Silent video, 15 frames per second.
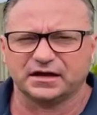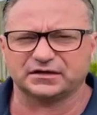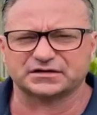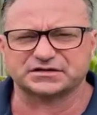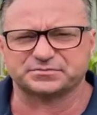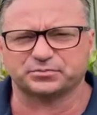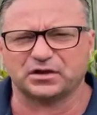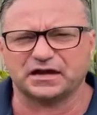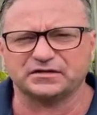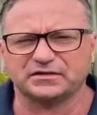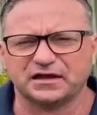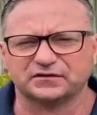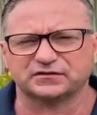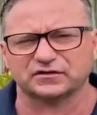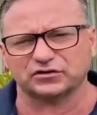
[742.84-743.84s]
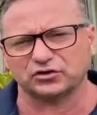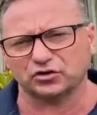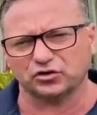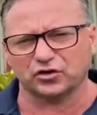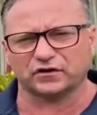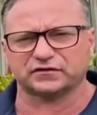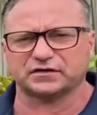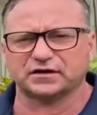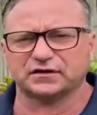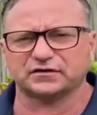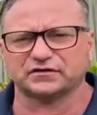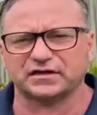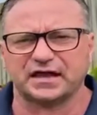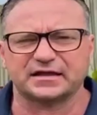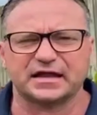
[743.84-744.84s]
explained there so that you guys can
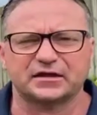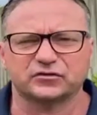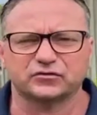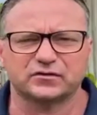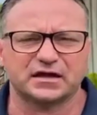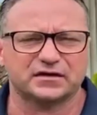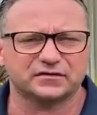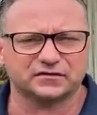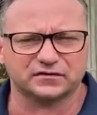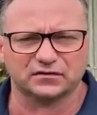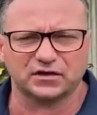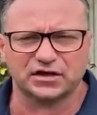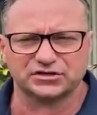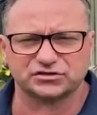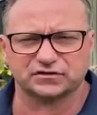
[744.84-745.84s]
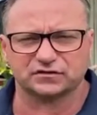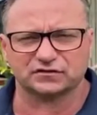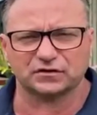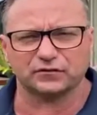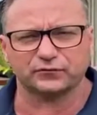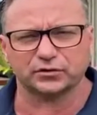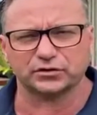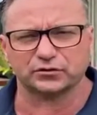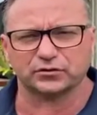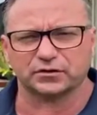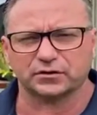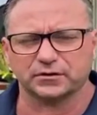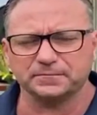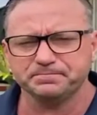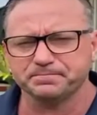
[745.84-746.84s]
understand how to do that installation yourself when you're at
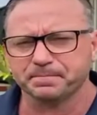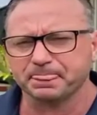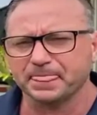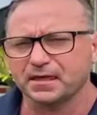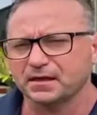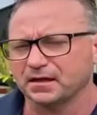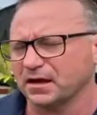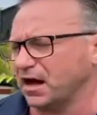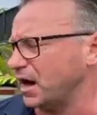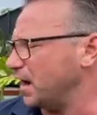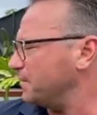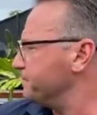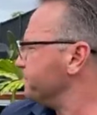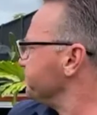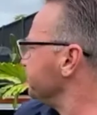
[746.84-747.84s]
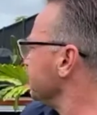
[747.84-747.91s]
home.